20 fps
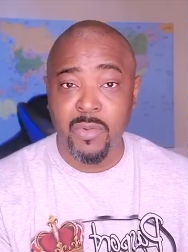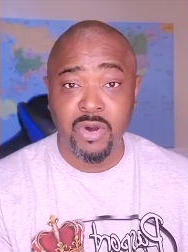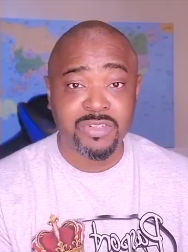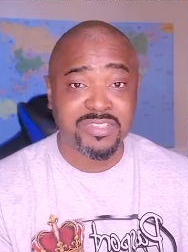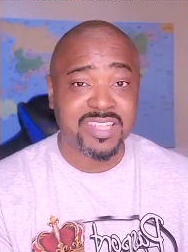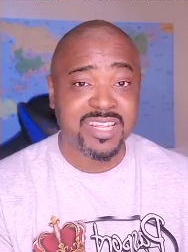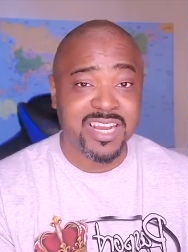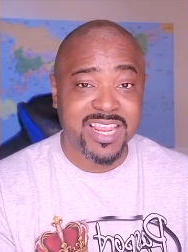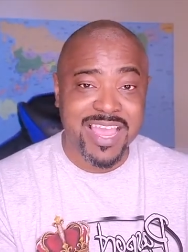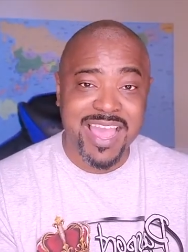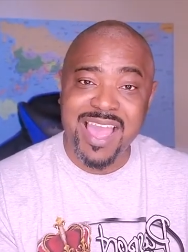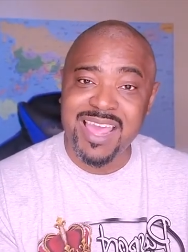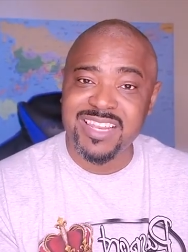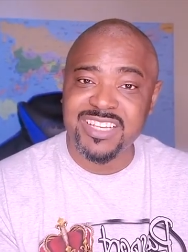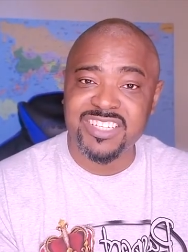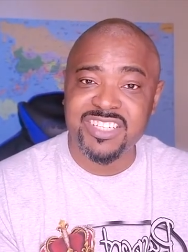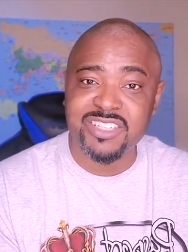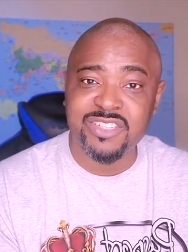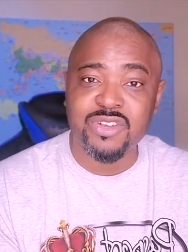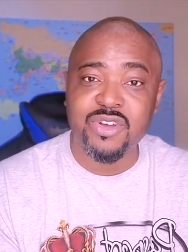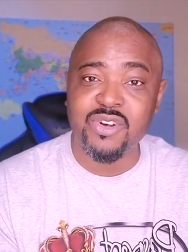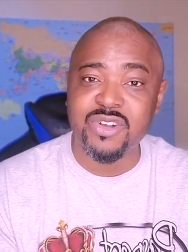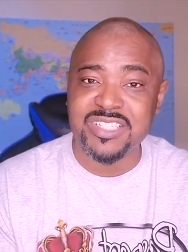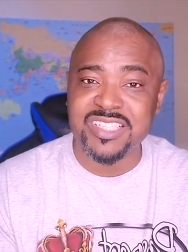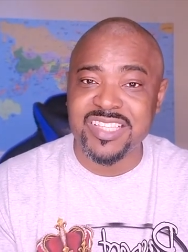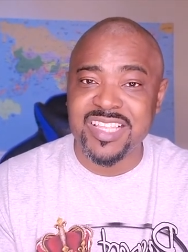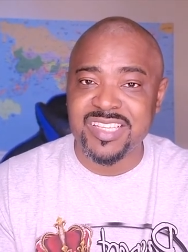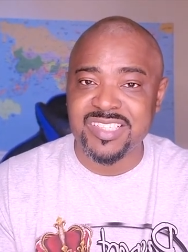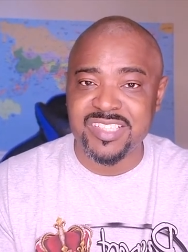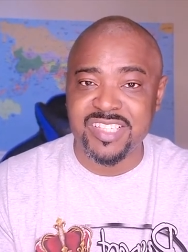Most of the cottages
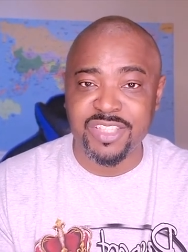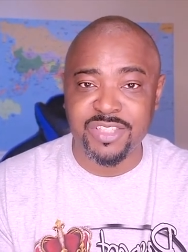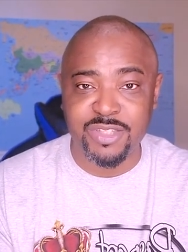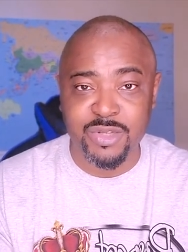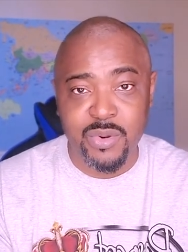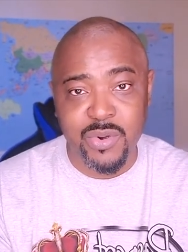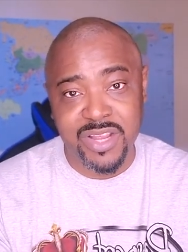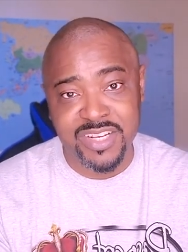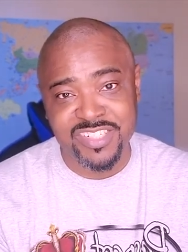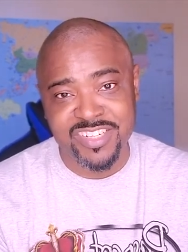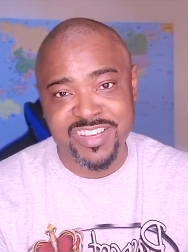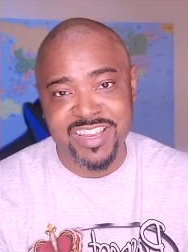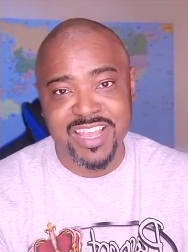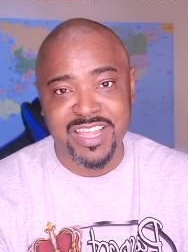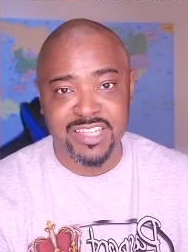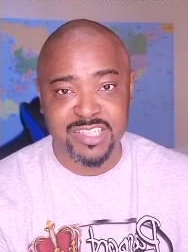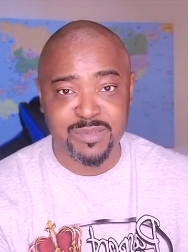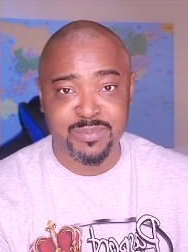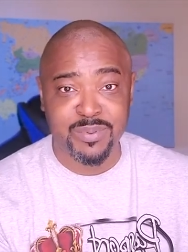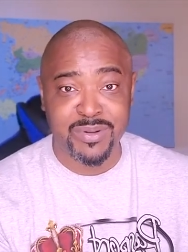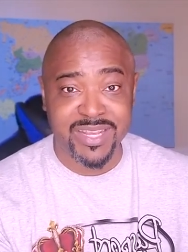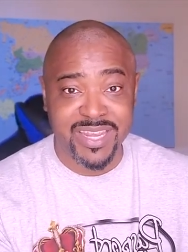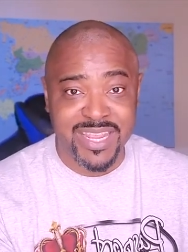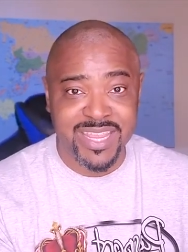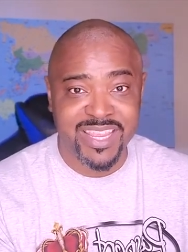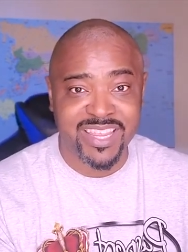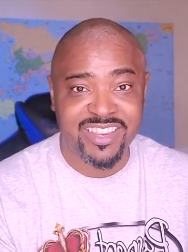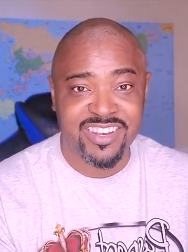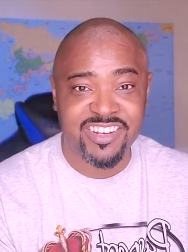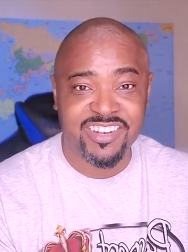cost less than two hundred dollars per
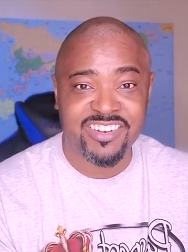night.